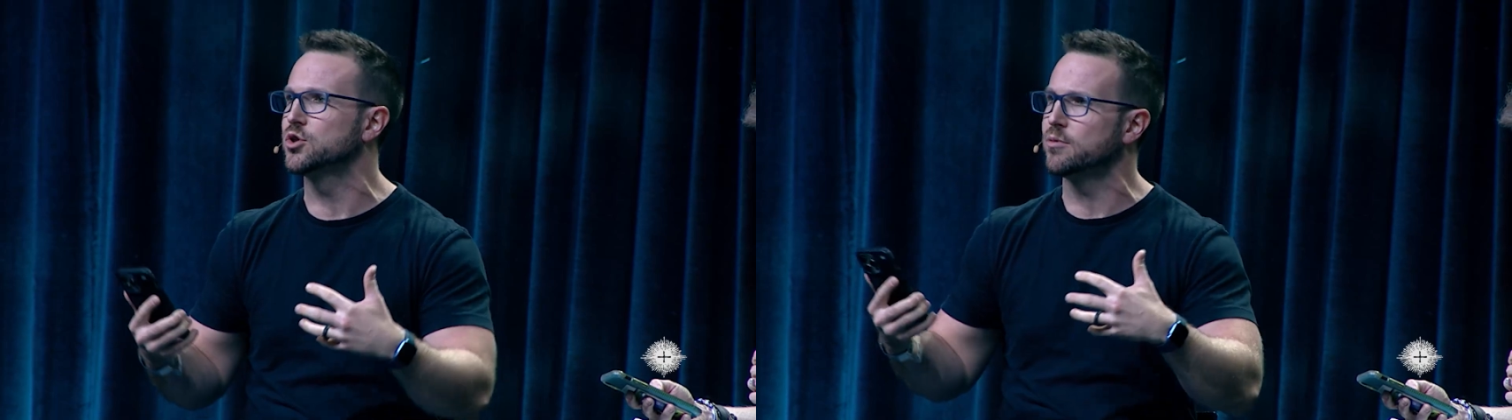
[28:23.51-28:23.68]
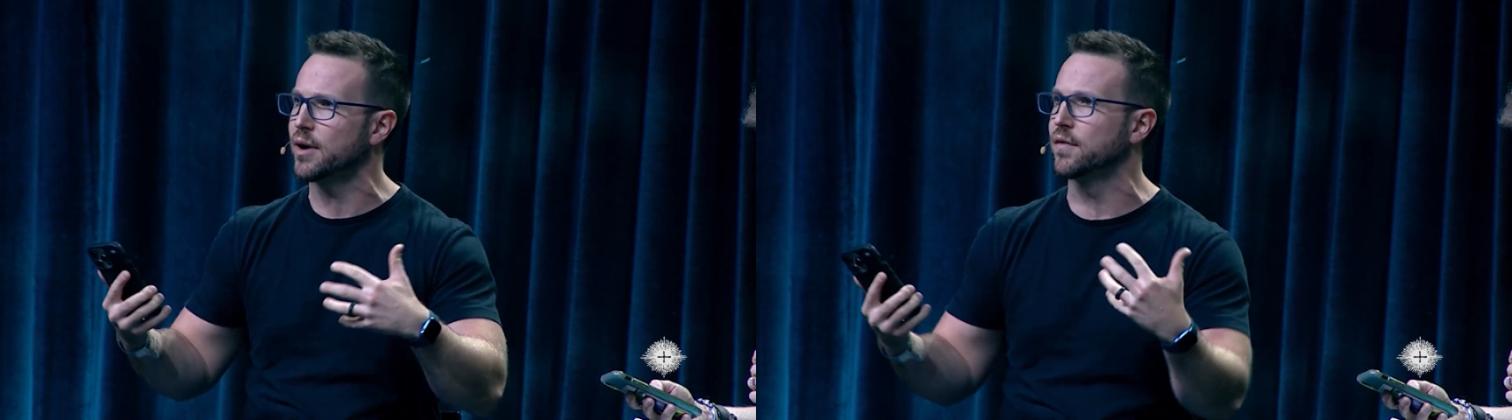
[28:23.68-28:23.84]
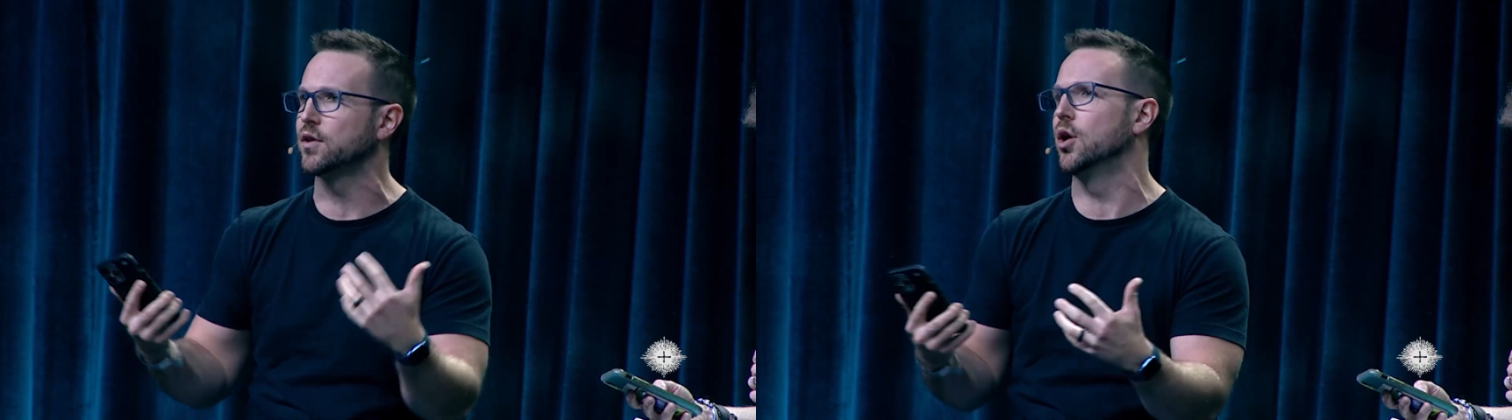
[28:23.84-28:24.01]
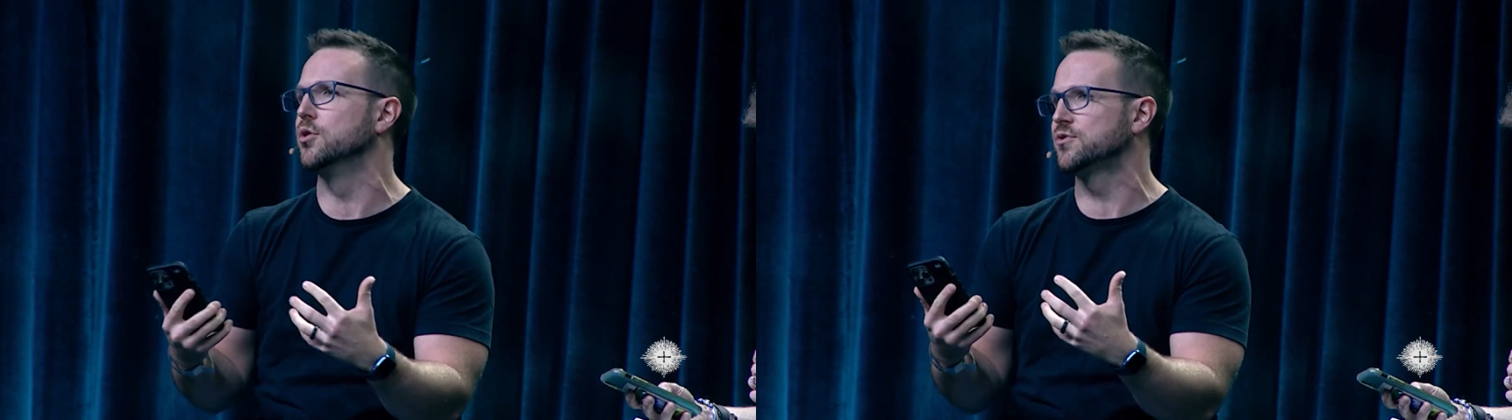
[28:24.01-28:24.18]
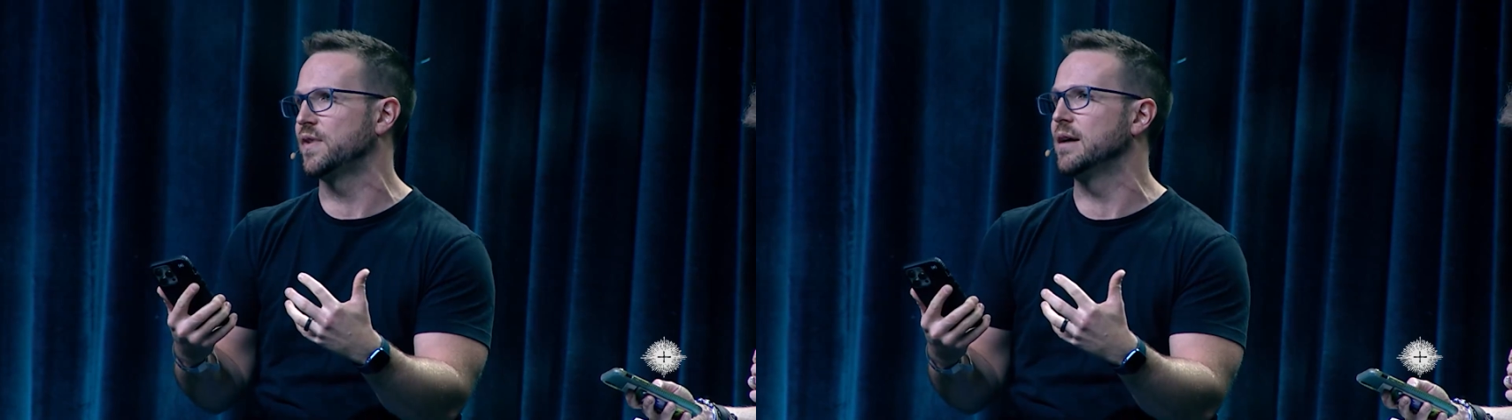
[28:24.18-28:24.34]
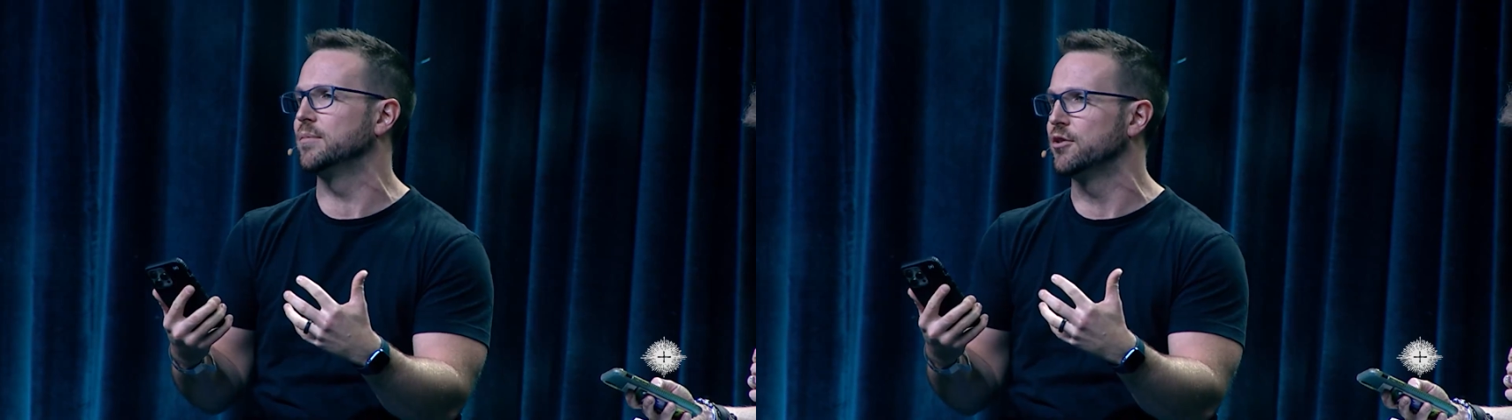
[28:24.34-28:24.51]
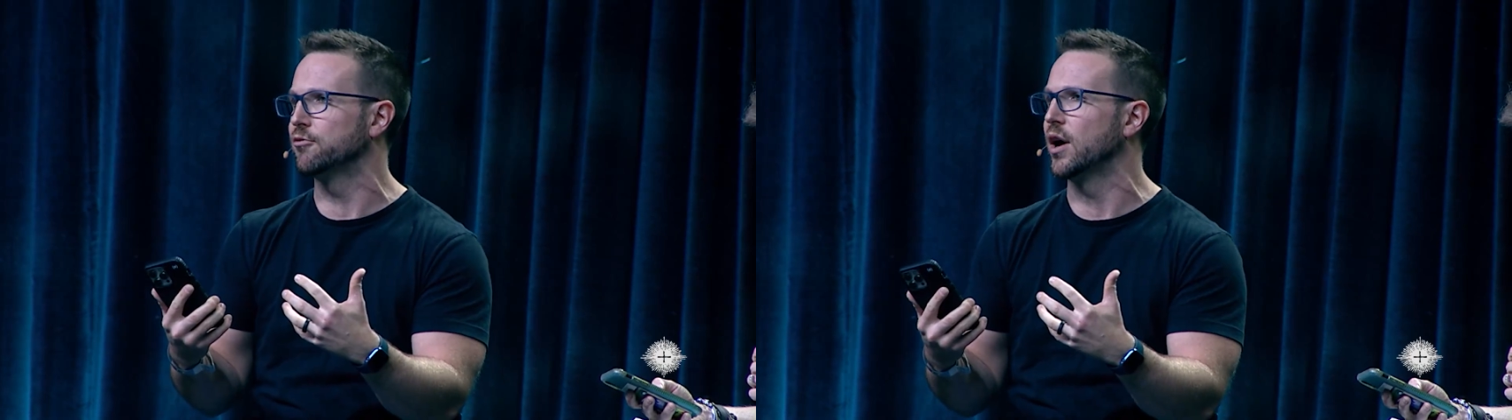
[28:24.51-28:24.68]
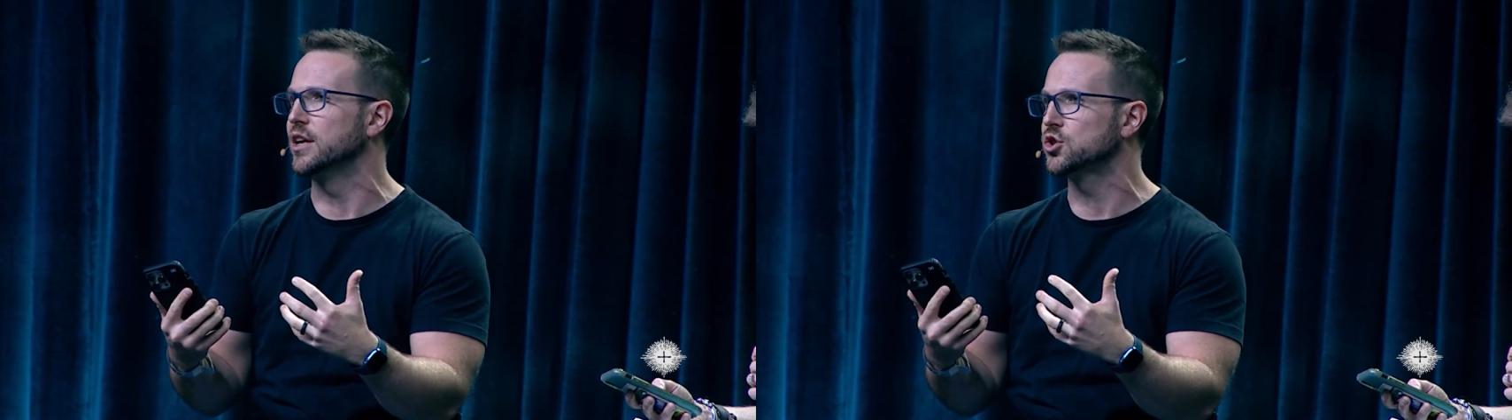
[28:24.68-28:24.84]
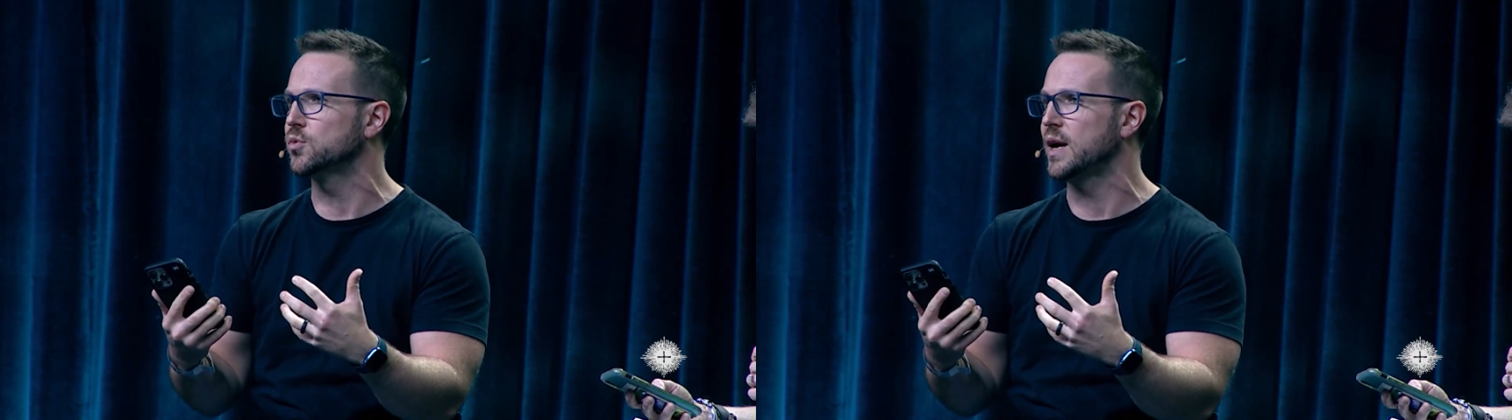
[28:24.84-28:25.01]
we might have close family
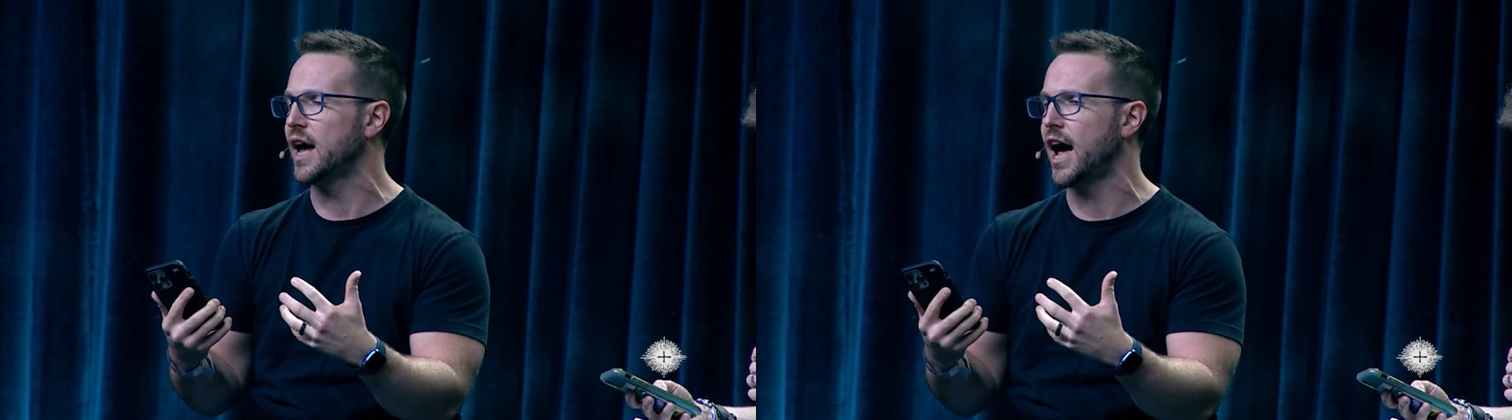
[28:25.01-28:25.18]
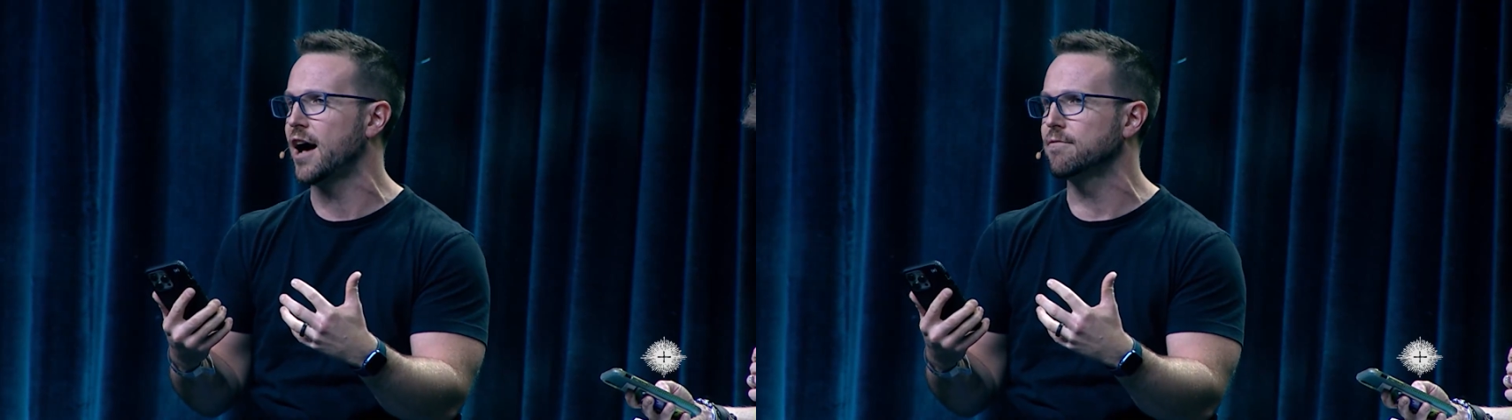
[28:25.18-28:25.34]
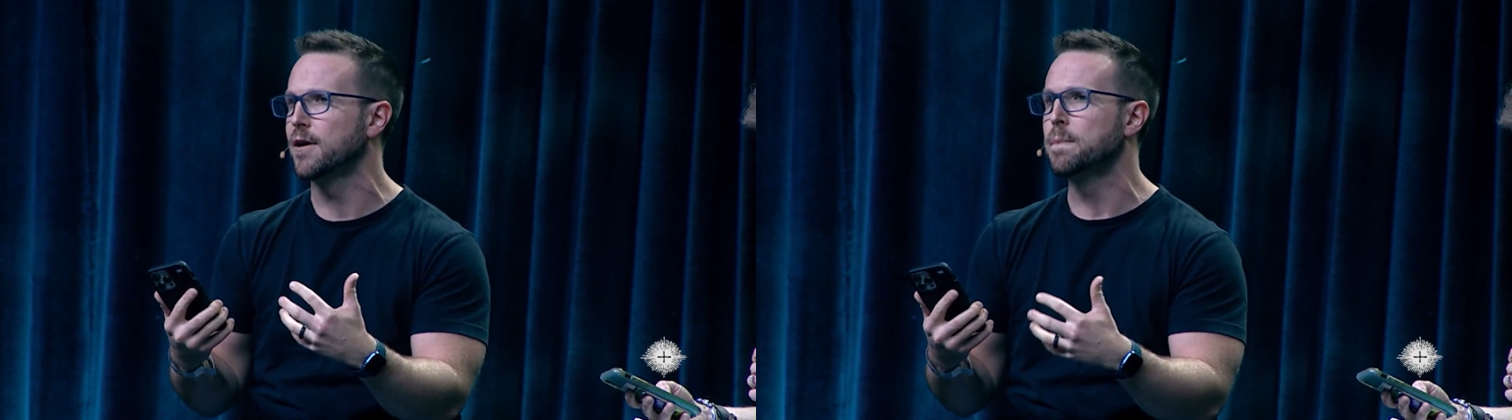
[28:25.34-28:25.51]
friends we have